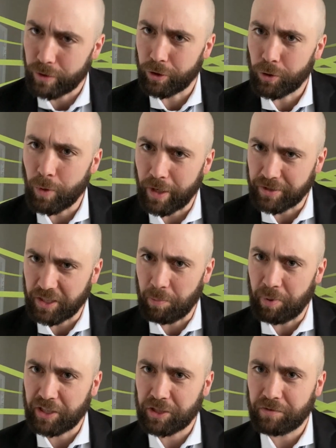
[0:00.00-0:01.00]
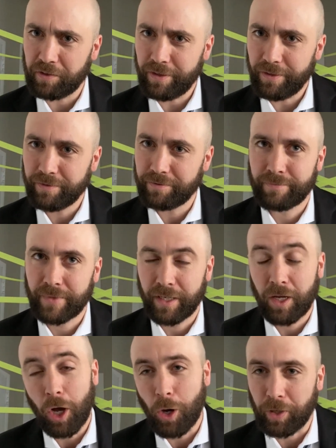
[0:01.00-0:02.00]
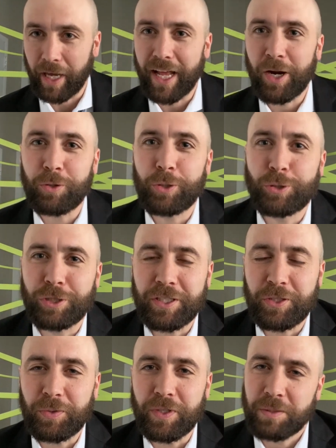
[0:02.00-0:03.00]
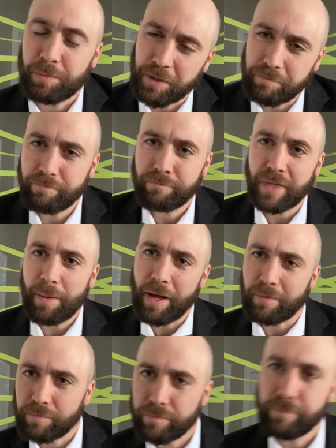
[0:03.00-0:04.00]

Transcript: You want to see a picture of her? Okay, I don't usually do this, but come on.